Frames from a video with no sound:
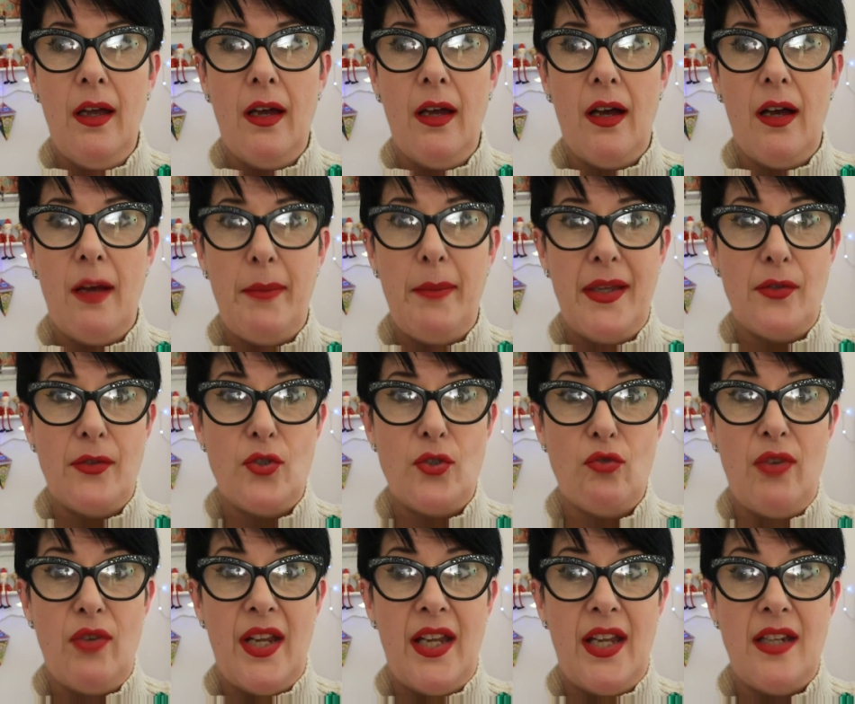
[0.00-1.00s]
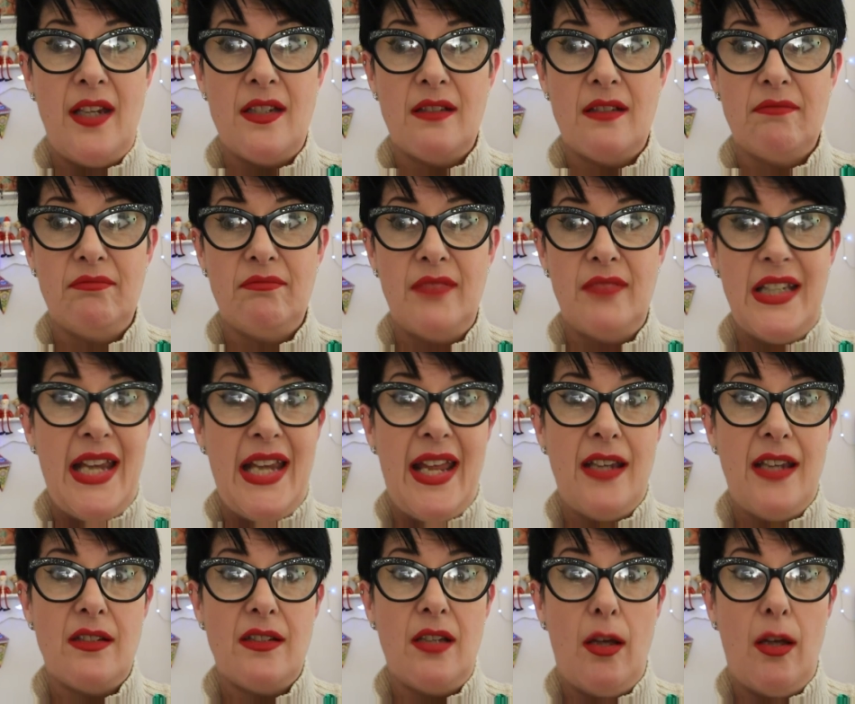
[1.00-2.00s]
I'll be able to read,
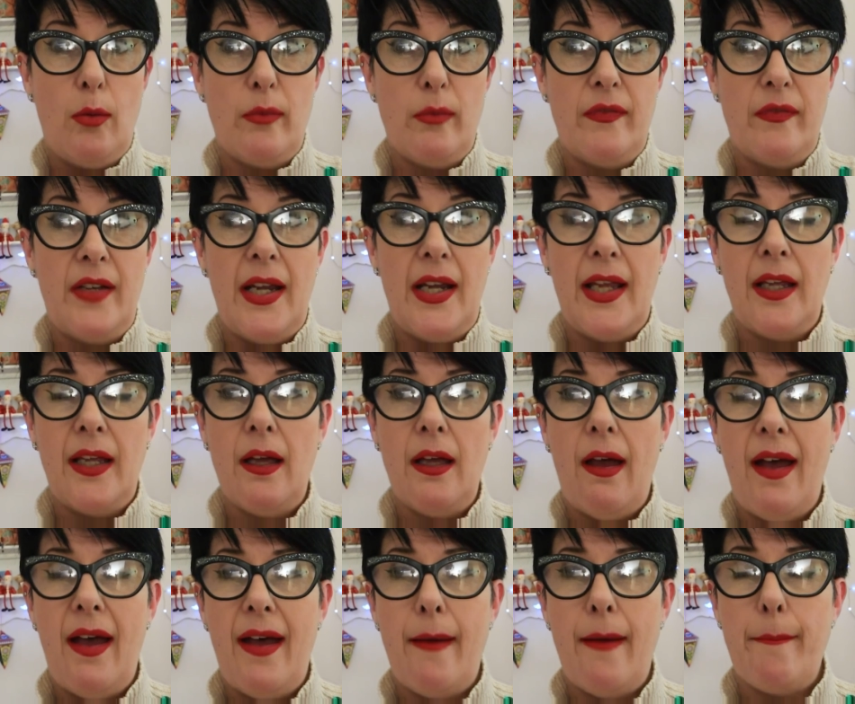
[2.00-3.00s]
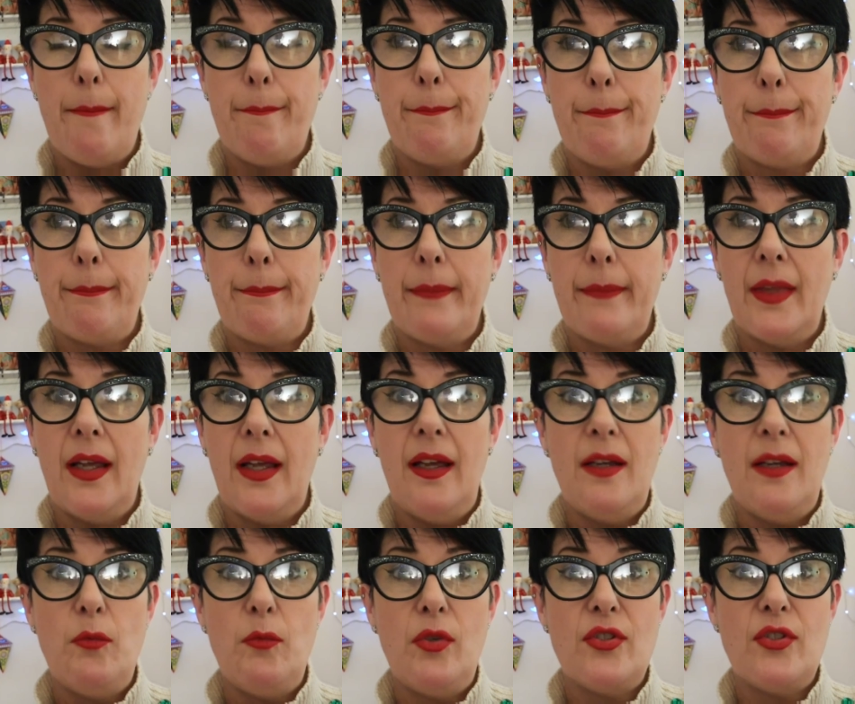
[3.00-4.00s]
knit, hopefully, um,
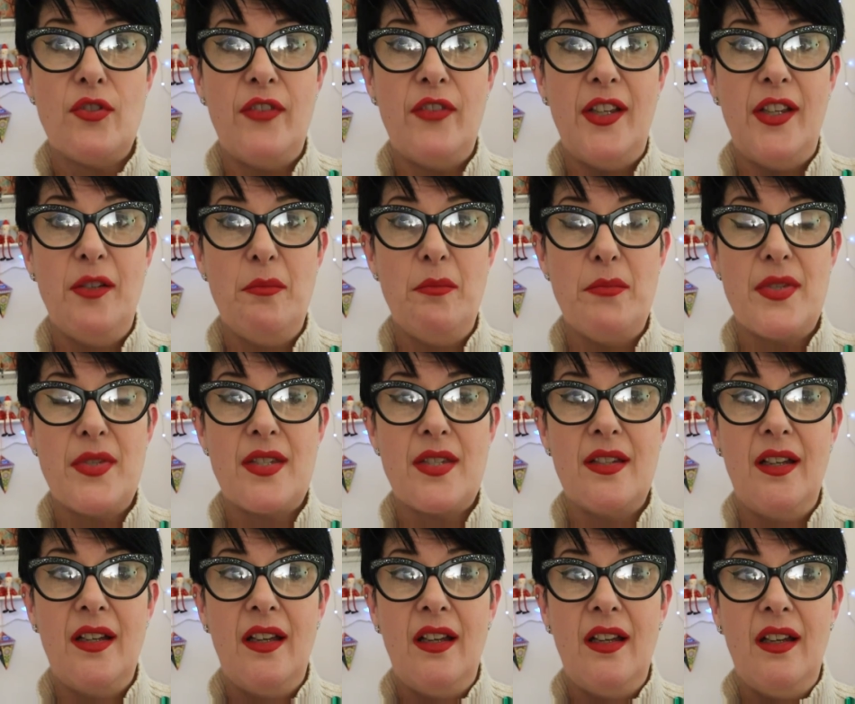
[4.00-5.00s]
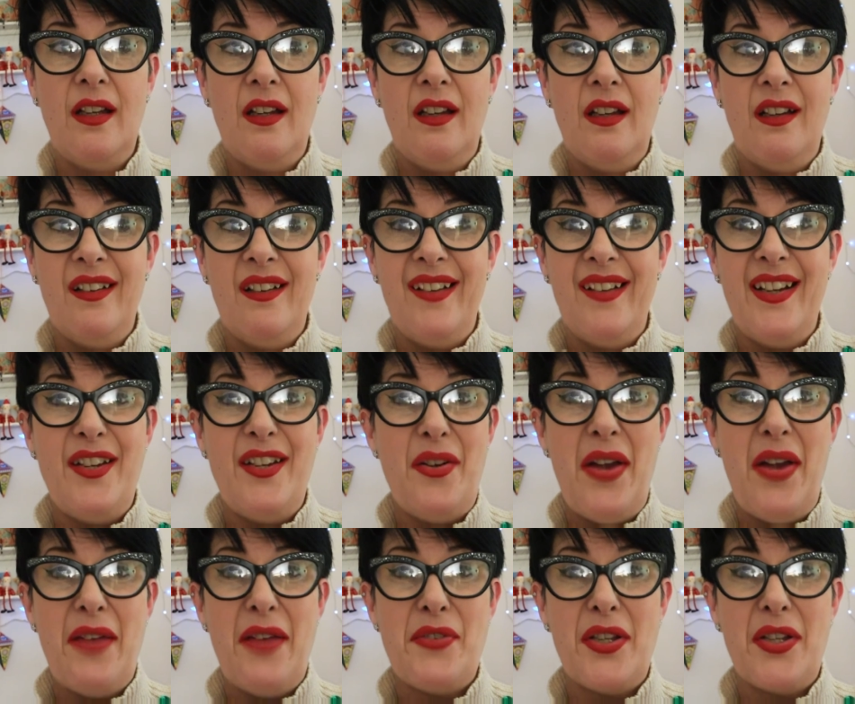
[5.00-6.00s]
and watch films. And I don't
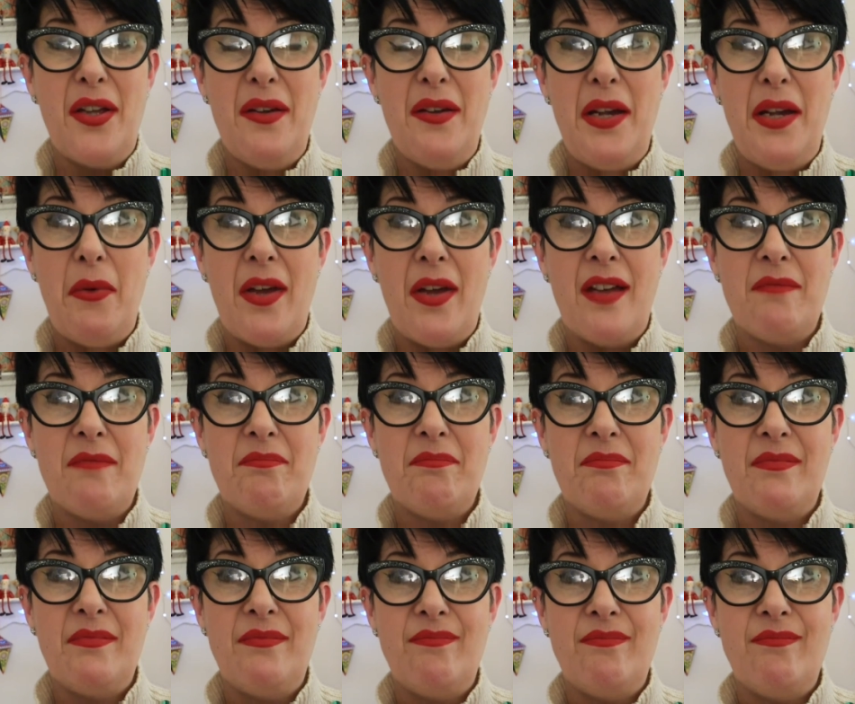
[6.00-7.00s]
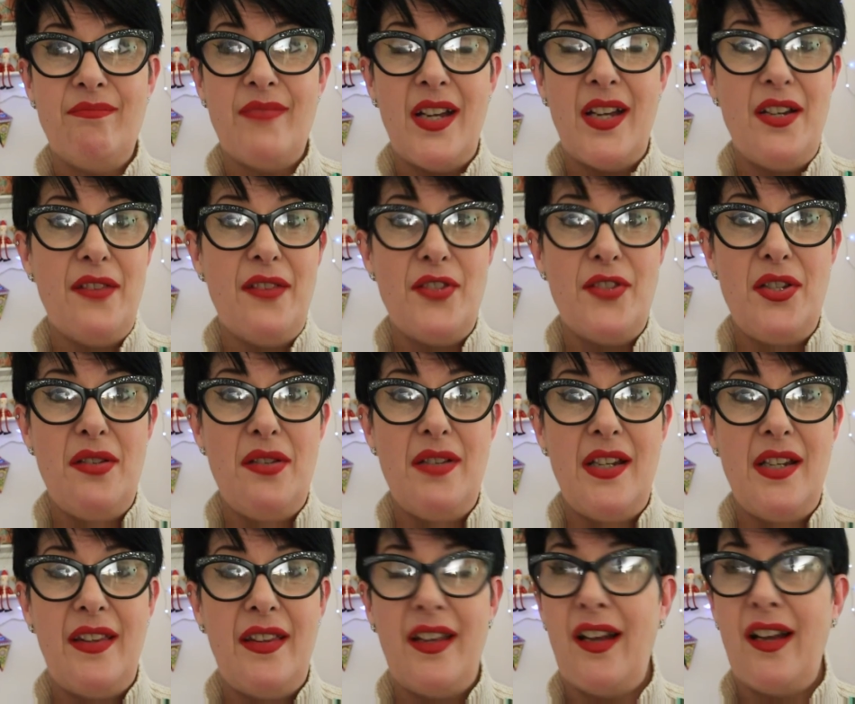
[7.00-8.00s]
have to go anywhere. I don't have to do
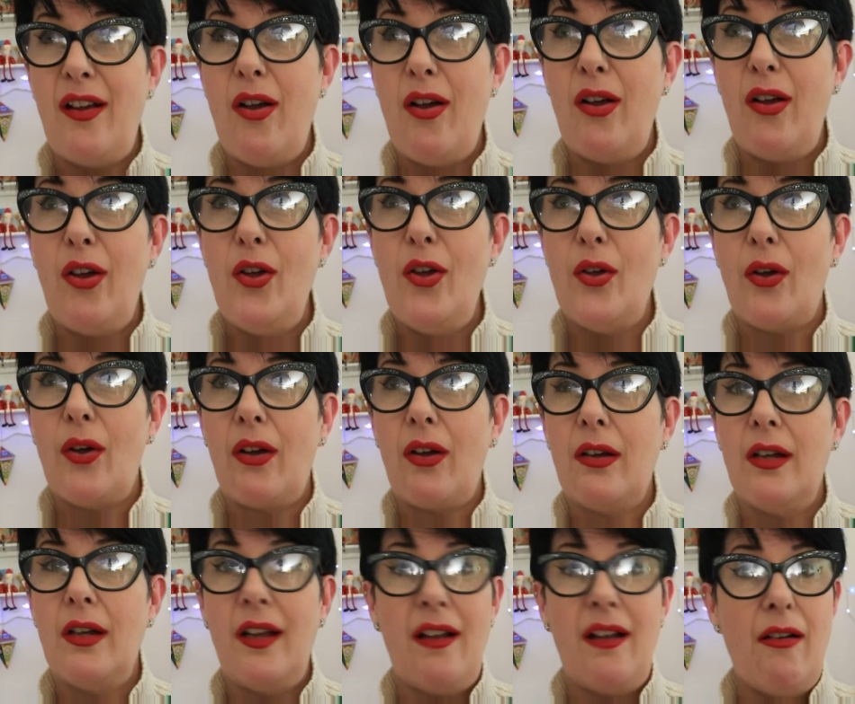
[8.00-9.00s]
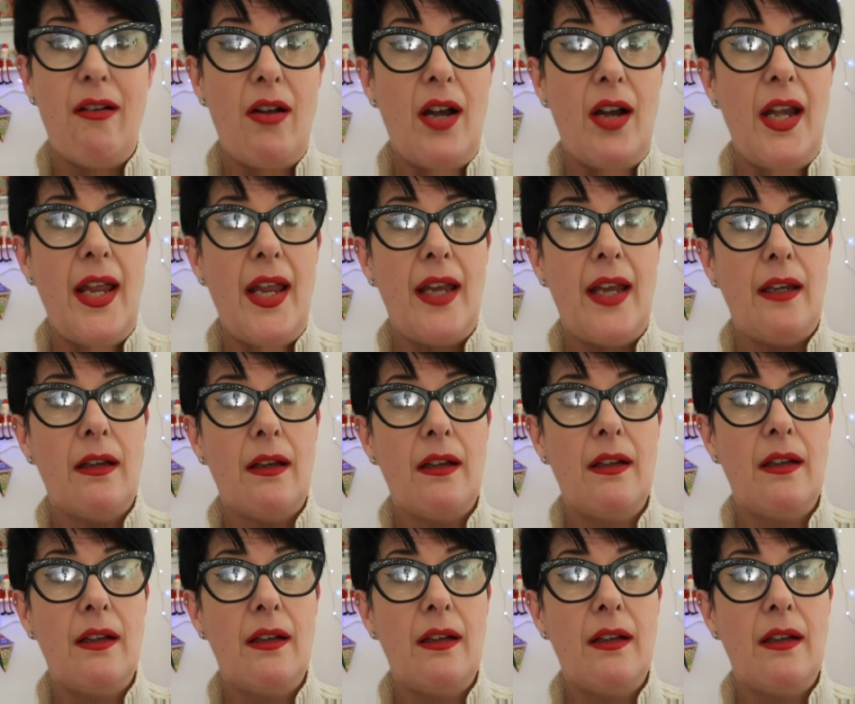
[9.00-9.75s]
anything. I can't cook. I can't clean.